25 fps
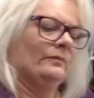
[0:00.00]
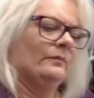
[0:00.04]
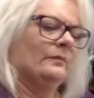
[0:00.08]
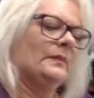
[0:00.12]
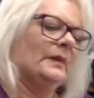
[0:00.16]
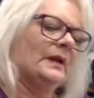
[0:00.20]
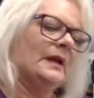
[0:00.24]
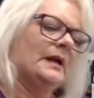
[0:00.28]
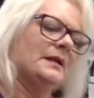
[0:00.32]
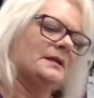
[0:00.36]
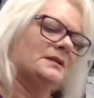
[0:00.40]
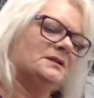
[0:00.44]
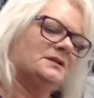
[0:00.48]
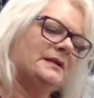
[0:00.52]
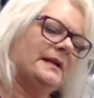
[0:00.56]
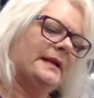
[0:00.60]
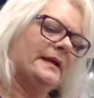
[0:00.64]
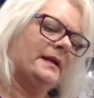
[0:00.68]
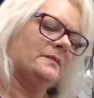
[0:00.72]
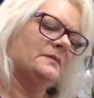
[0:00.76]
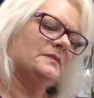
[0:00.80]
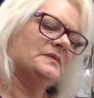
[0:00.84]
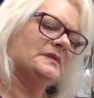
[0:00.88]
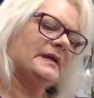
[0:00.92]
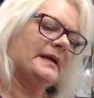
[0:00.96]
Gotta shake
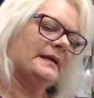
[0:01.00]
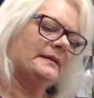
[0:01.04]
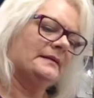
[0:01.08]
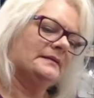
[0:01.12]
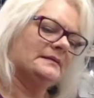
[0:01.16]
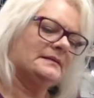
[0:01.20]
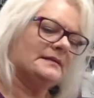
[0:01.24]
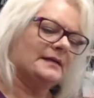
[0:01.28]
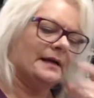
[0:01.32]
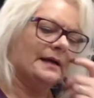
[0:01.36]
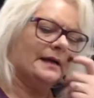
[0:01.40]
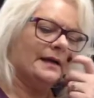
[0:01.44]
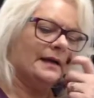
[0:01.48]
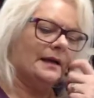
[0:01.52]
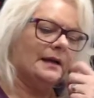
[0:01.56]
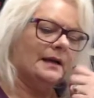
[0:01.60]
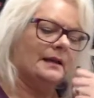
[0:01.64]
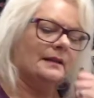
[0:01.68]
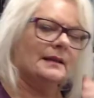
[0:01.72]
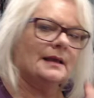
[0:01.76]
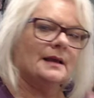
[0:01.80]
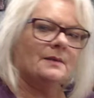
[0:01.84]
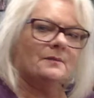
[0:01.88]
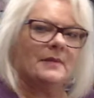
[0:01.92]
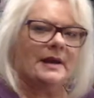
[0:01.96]
them side to side, get
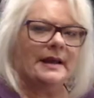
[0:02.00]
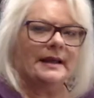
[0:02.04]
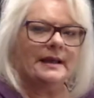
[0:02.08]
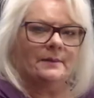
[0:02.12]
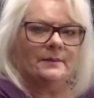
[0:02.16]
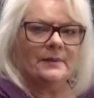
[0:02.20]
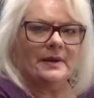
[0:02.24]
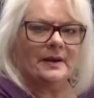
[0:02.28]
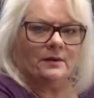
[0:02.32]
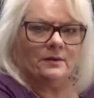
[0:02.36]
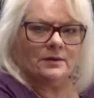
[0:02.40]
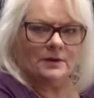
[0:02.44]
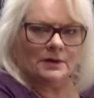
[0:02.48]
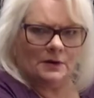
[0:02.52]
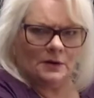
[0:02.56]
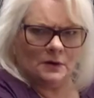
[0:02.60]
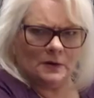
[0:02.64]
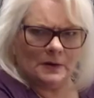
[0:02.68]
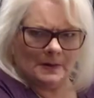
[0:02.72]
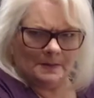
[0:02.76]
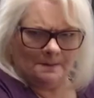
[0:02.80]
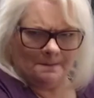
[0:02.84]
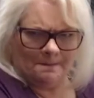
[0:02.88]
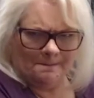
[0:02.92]
that mica powder going.